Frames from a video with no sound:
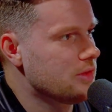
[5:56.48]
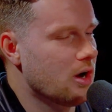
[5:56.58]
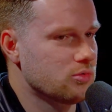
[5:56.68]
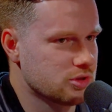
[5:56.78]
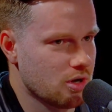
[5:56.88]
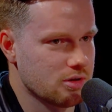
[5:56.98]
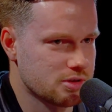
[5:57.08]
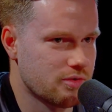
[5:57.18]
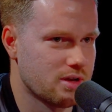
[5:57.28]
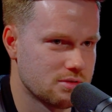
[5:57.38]
The whole
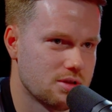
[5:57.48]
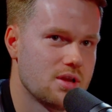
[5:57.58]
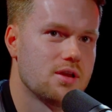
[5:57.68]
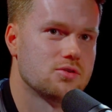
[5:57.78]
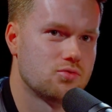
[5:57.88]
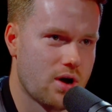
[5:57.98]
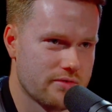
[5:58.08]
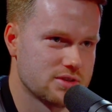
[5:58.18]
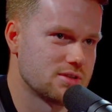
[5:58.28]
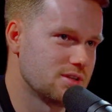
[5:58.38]
stance around
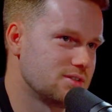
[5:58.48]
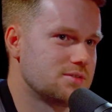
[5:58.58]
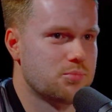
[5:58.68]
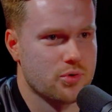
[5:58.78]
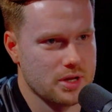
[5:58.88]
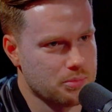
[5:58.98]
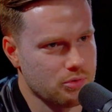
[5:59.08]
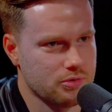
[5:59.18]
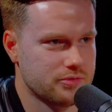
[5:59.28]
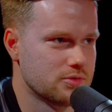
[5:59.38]
drivers need
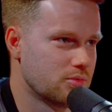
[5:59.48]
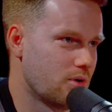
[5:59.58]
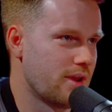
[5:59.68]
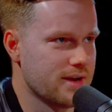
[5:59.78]
pre-approval on